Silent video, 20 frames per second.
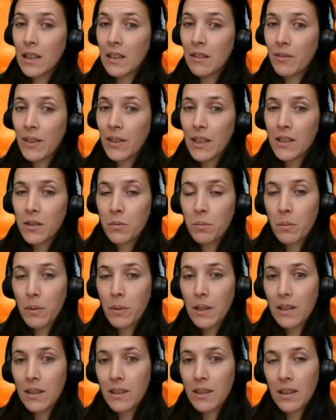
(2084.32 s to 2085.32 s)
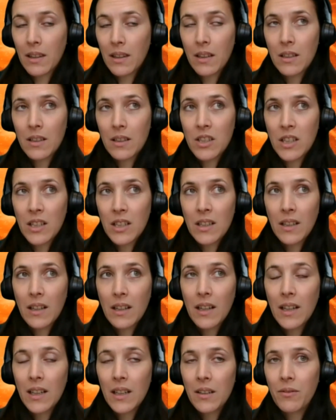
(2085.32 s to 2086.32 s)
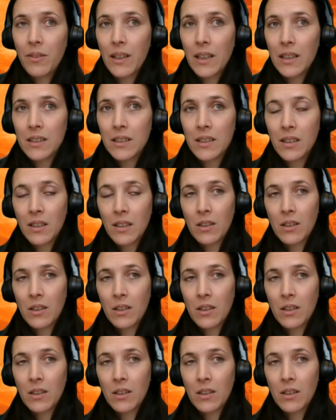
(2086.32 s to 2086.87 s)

In fact, with GenAI, in fact,